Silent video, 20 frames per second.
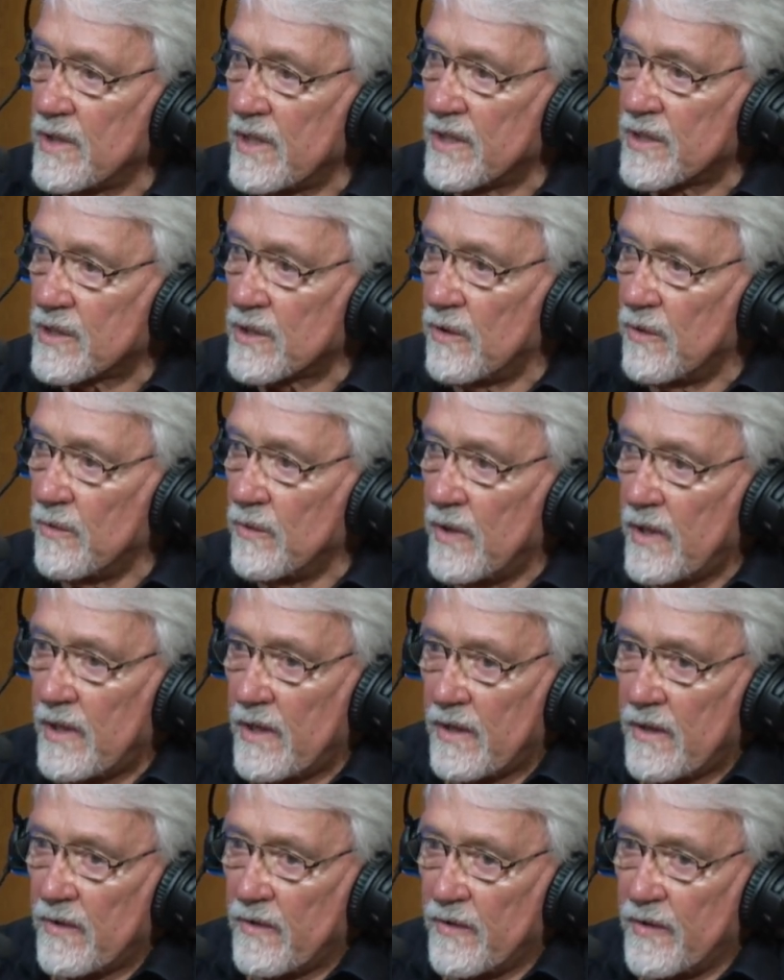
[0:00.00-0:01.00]
And so
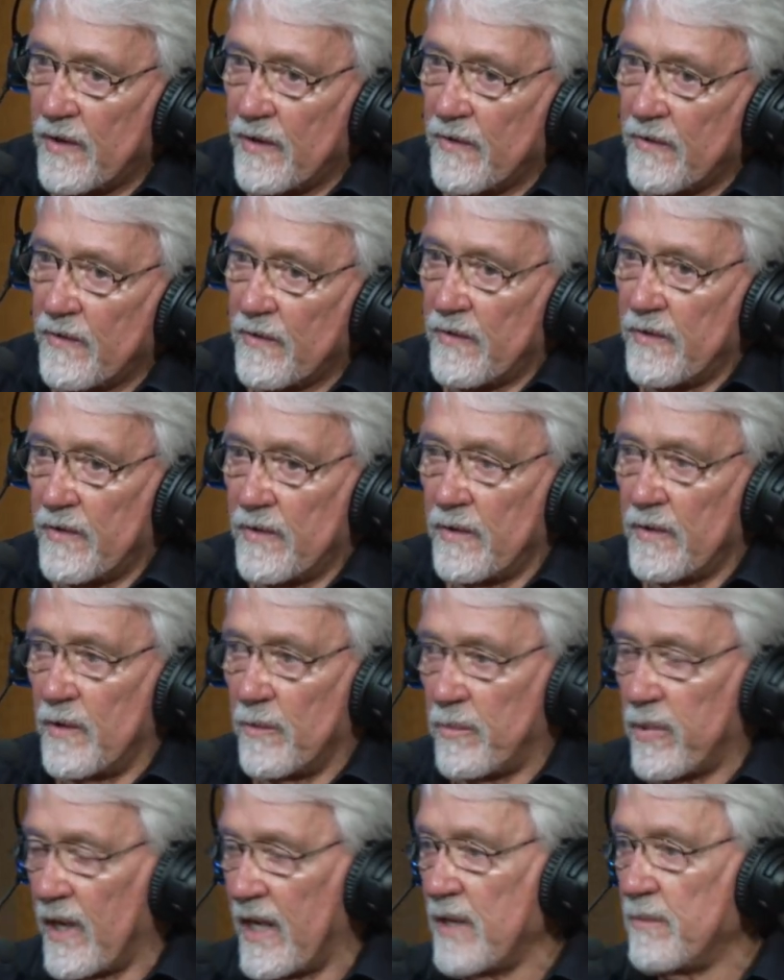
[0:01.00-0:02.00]
the the
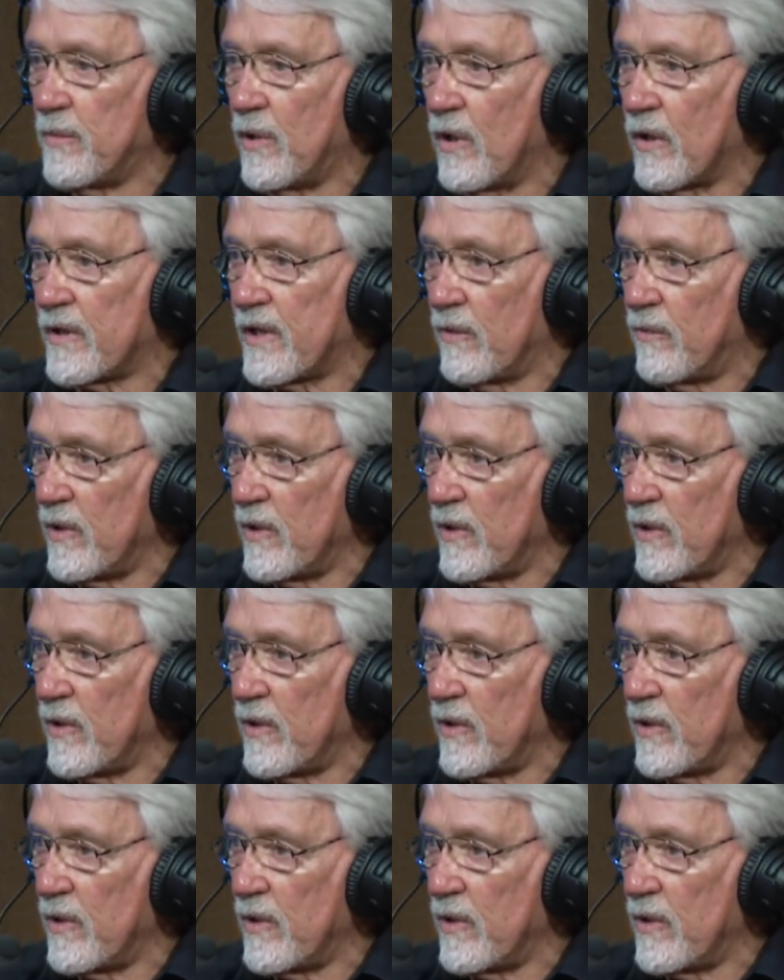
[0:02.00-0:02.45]
playbook that